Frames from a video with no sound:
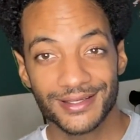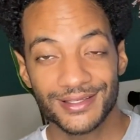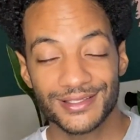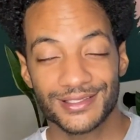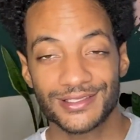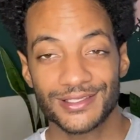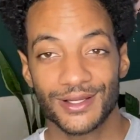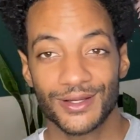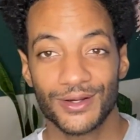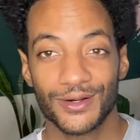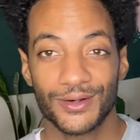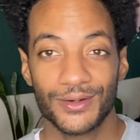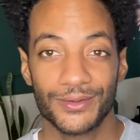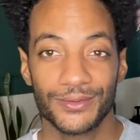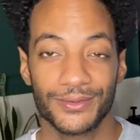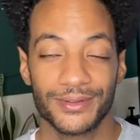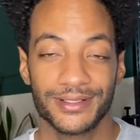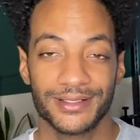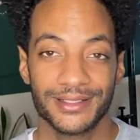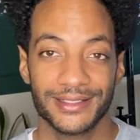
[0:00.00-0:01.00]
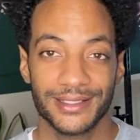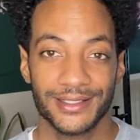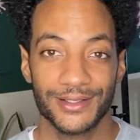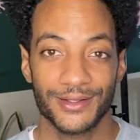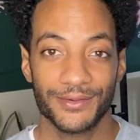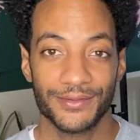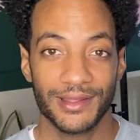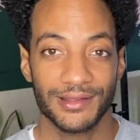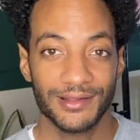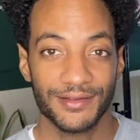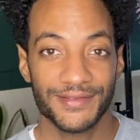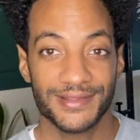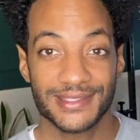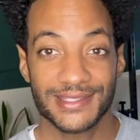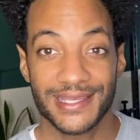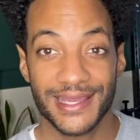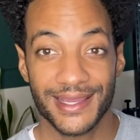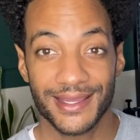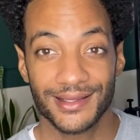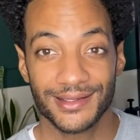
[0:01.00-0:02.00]
So, you know, they live in
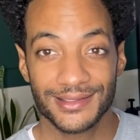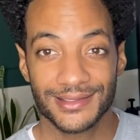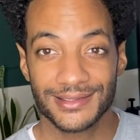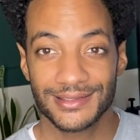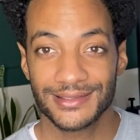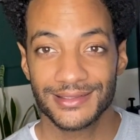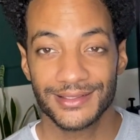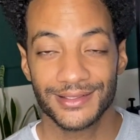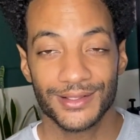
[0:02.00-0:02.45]
tanks,